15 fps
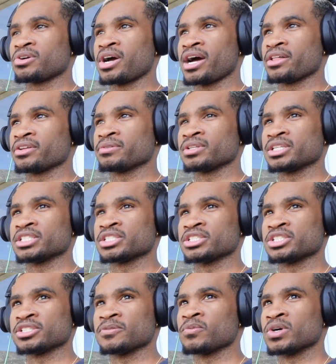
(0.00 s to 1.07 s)
know how the
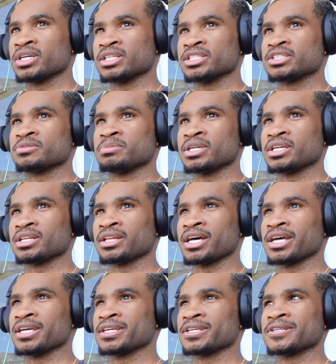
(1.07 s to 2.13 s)
relationship was, but,
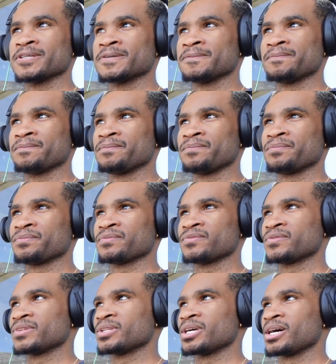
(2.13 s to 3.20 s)
like,
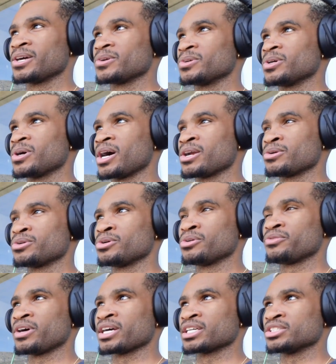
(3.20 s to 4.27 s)
I don't know. I don't know
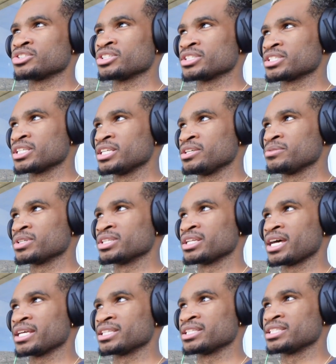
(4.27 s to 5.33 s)
if I could trust anyone
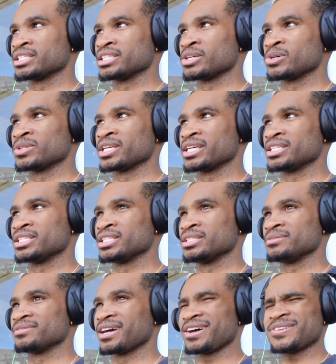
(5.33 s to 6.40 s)
like to go that deep.
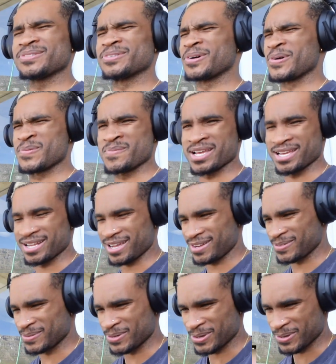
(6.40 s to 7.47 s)
I don't know, man. I
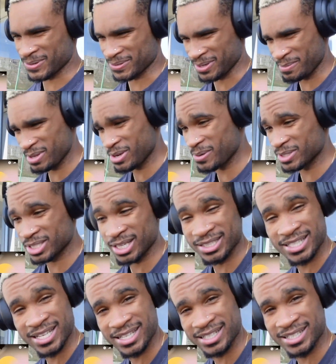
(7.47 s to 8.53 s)
don't know. Let me know what y'all
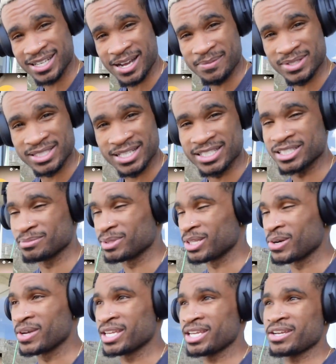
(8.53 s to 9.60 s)
think in the comment section
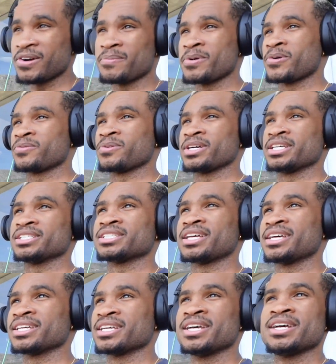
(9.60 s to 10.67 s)
below. It could go both ways.
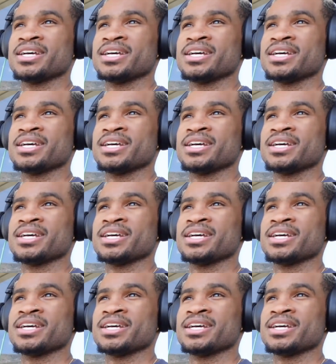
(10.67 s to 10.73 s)
Like,